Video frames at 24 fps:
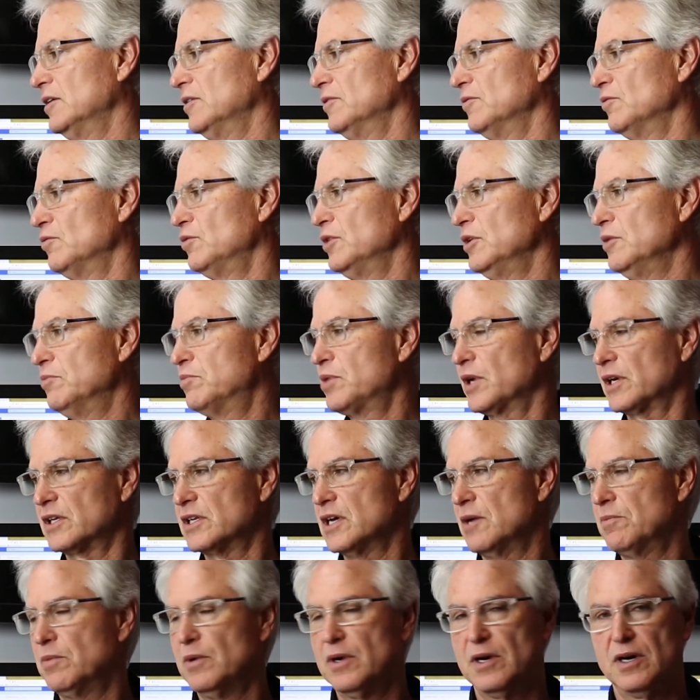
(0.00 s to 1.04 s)
we picked
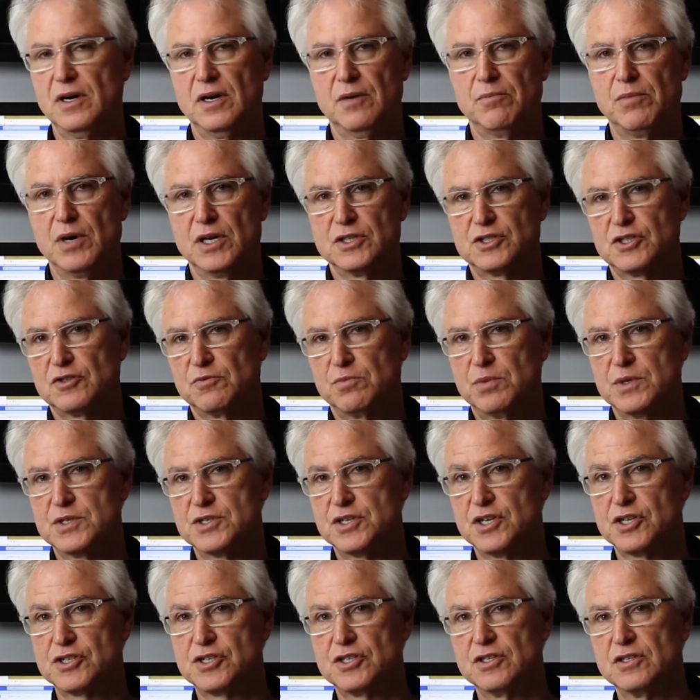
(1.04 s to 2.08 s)
up a bunch of
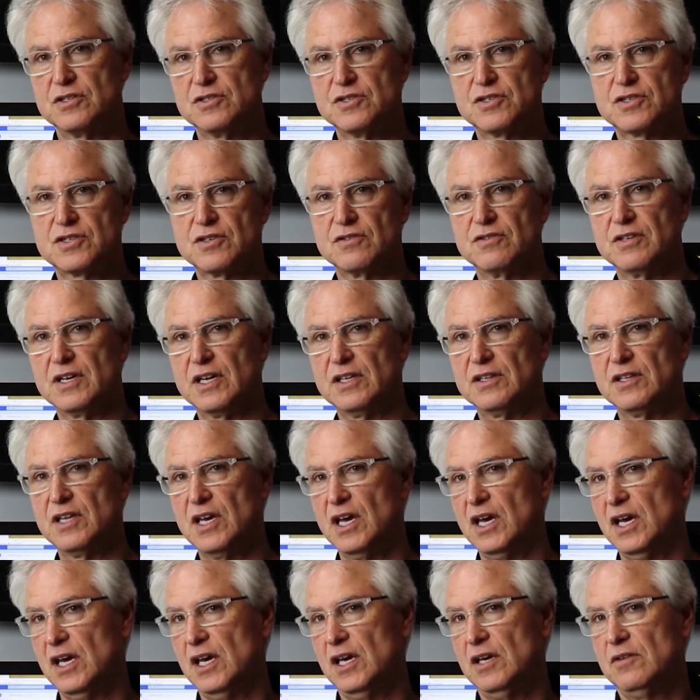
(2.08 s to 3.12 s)
positions that
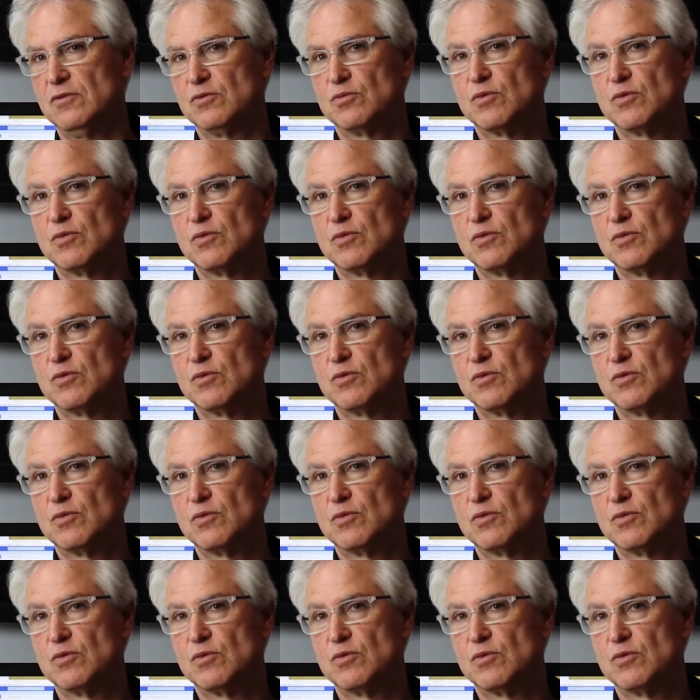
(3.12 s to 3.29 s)
they